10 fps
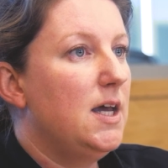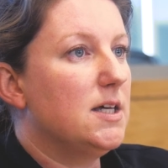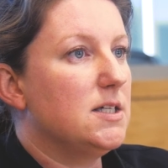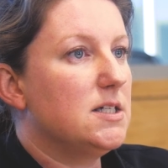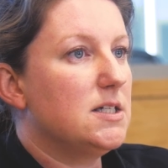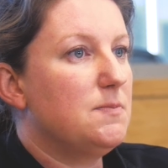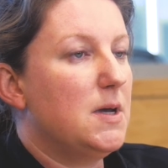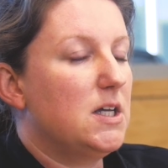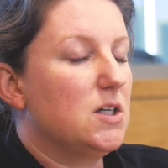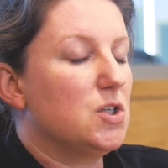is just
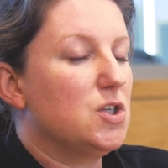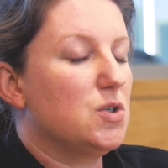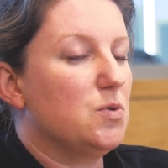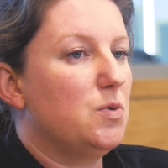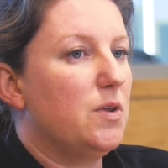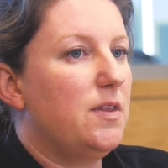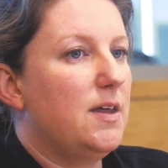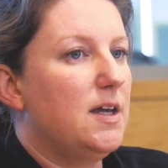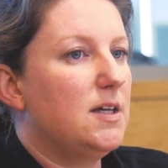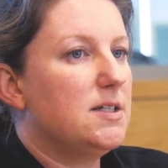making sure
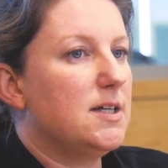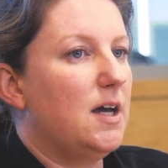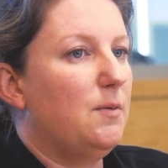that